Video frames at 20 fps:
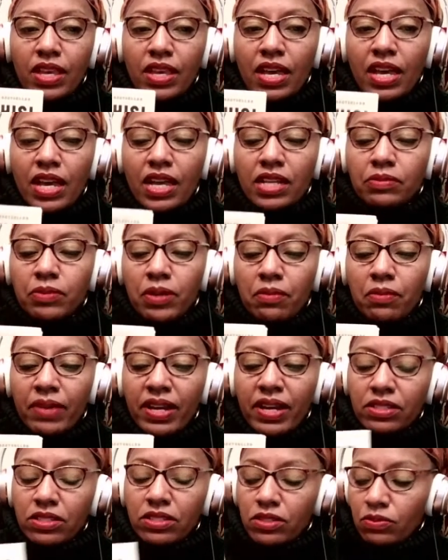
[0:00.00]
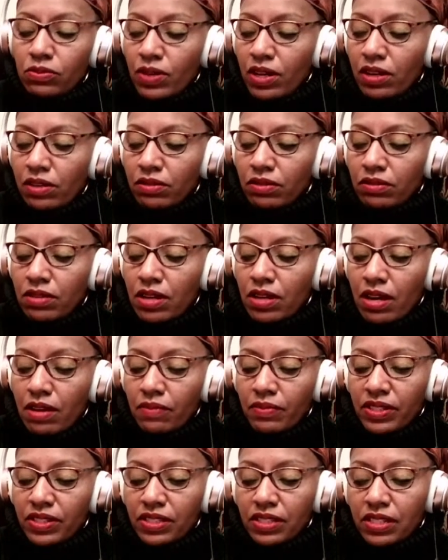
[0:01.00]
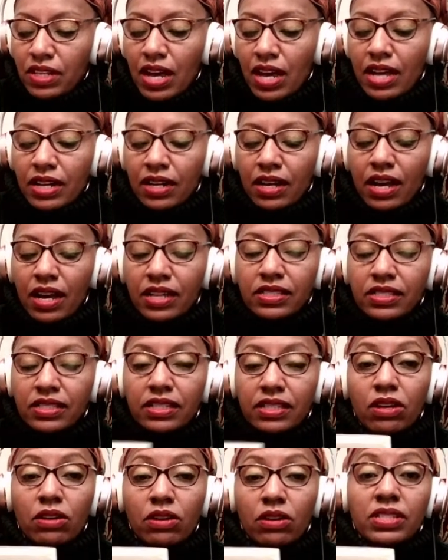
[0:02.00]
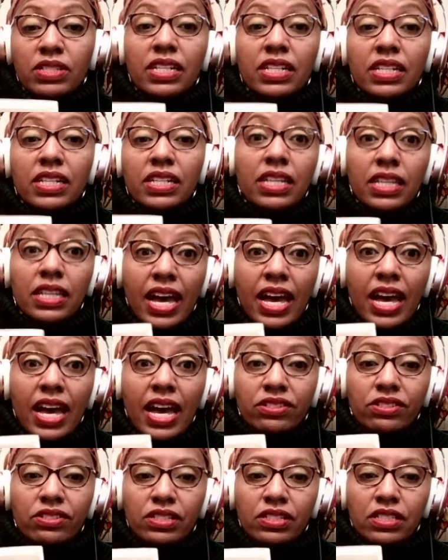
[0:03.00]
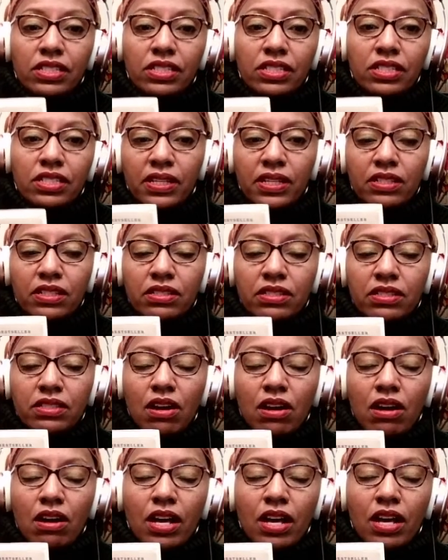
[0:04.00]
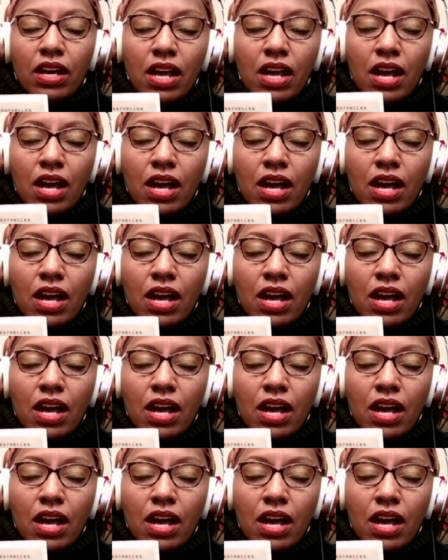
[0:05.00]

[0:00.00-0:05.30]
HBO Max as well. It's Ta-Nehisi Coates, and he actually speaks on